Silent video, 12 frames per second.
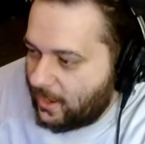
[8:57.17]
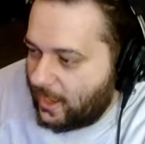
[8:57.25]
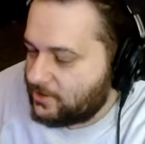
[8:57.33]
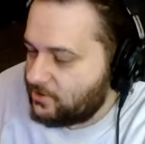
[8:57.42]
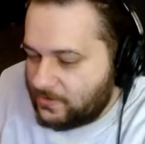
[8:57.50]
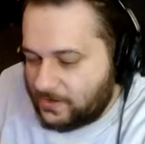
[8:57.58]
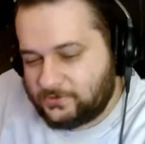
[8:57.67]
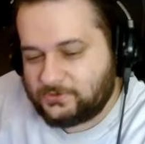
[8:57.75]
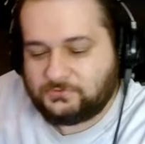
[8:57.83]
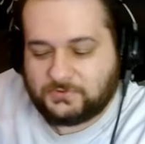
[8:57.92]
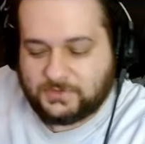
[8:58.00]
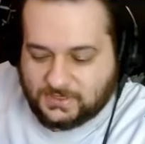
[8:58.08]
I knew there
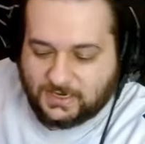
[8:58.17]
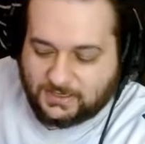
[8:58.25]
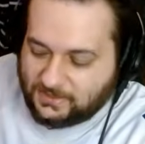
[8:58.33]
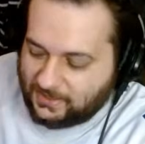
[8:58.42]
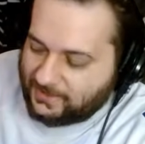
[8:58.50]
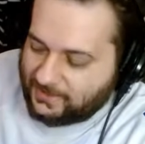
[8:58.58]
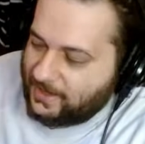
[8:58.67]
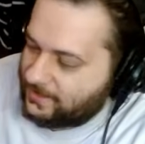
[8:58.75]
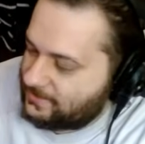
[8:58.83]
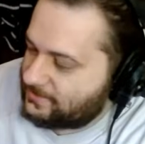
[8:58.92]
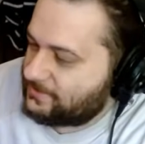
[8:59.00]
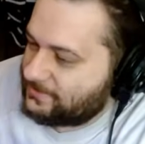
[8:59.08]
was a reason I didn't like
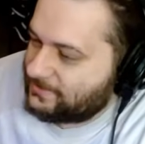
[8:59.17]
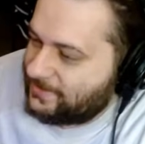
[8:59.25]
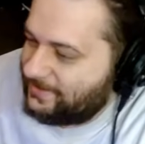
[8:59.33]
cats.